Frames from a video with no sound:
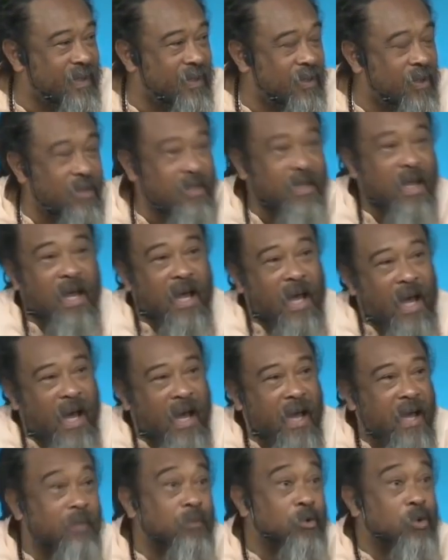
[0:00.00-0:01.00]
Not,
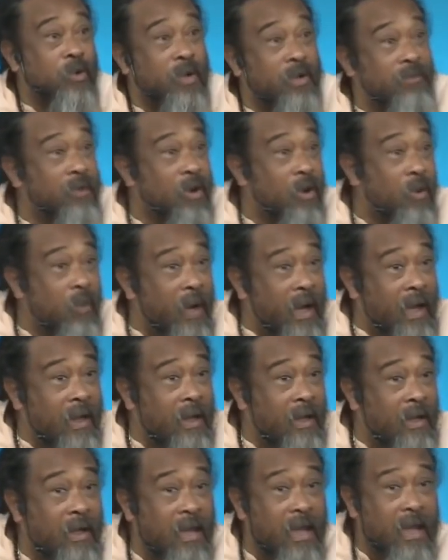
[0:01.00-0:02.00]
I am doing very
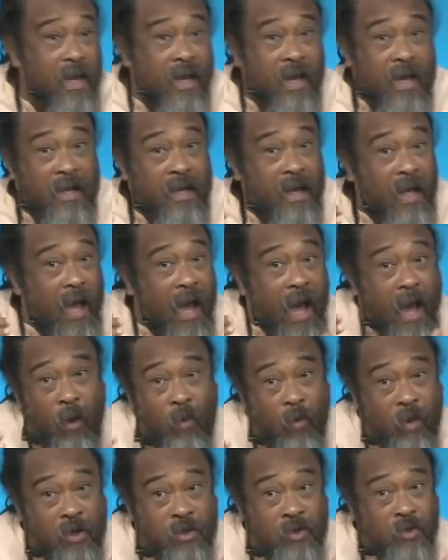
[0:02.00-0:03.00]
well, and I
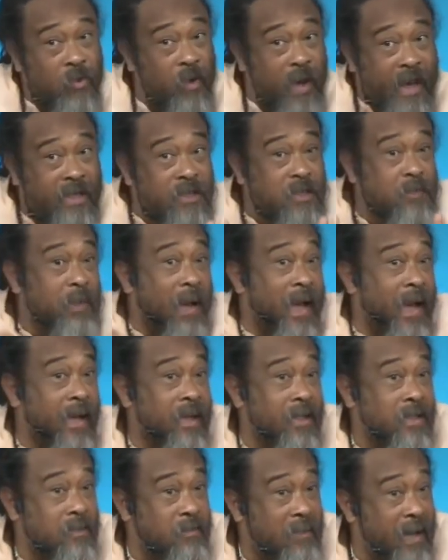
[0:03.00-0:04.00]
want to
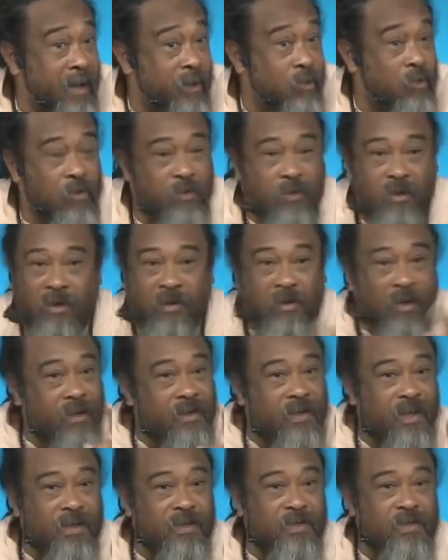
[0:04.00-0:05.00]
expand my group. No,
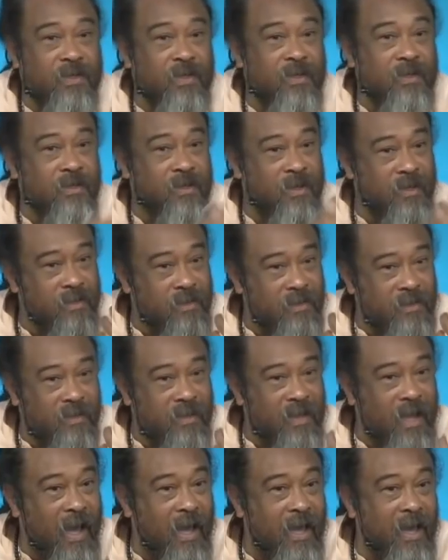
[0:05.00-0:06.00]
not this. Just
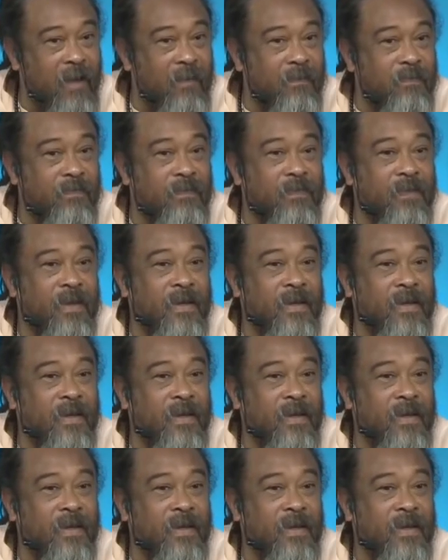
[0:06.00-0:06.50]
the I am.